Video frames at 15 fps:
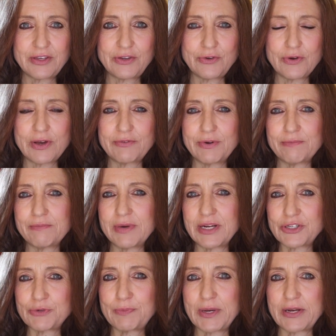You have a
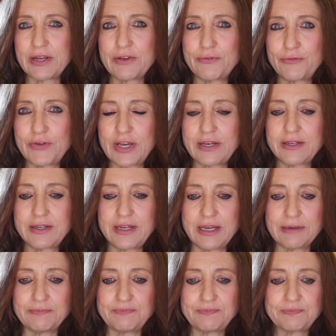much better effect
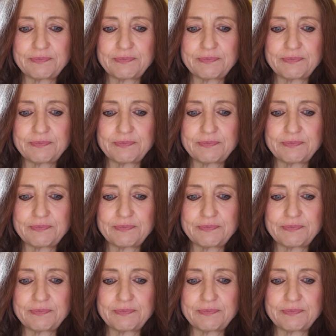here.